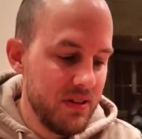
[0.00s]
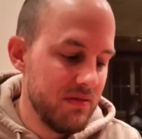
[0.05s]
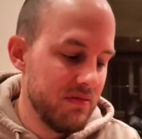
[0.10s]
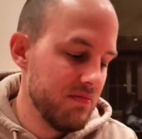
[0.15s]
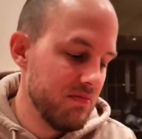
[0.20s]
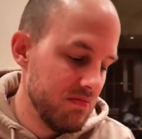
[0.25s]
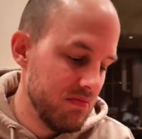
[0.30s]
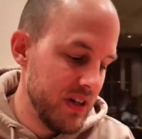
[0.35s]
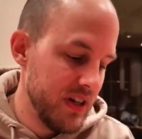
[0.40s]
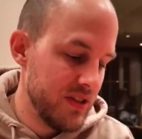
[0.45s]
It,
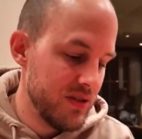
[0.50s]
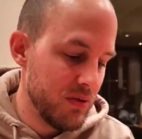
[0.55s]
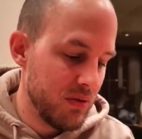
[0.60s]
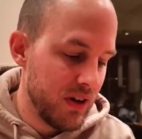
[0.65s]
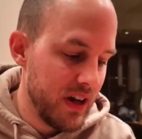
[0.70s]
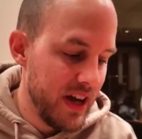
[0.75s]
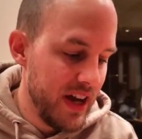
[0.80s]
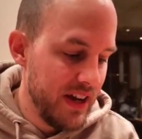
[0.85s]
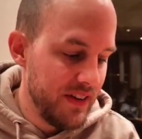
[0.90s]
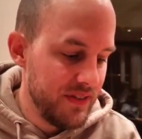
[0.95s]
it's
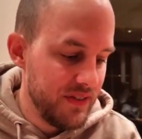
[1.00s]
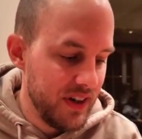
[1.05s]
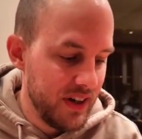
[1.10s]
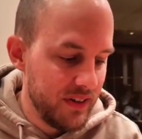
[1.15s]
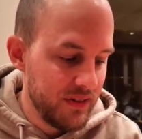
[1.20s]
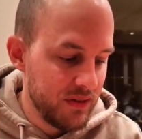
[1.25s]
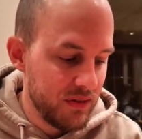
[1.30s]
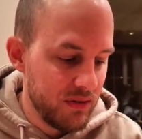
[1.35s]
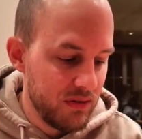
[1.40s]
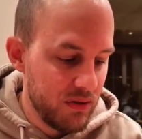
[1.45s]
okay,
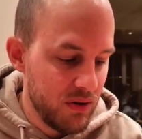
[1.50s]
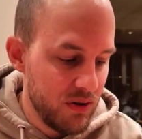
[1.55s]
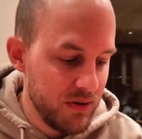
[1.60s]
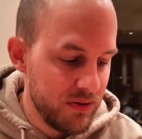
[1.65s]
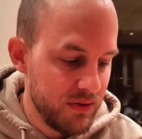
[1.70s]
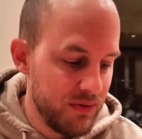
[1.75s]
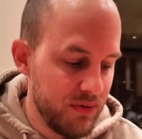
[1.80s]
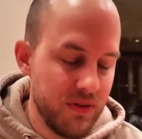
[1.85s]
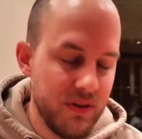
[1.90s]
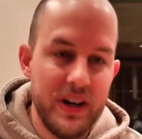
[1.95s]
six
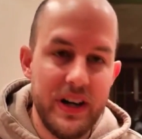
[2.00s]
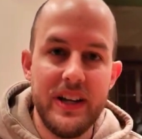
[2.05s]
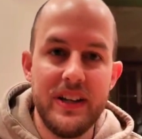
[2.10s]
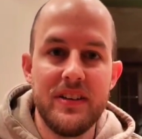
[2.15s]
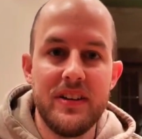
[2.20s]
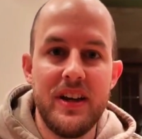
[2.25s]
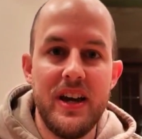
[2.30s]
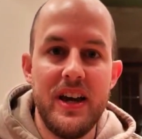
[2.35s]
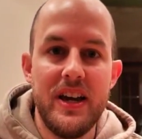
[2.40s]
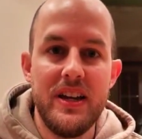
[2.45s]
cost for
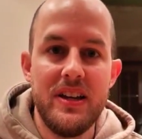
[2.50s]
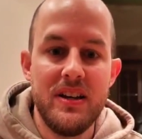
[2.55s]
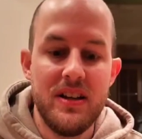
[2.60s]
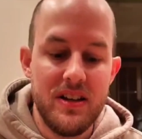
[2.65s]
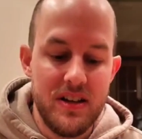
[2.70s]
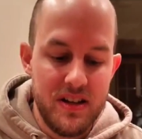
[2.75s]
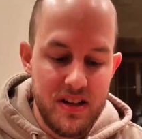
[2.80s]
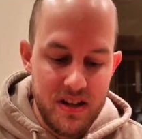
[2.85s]
8k.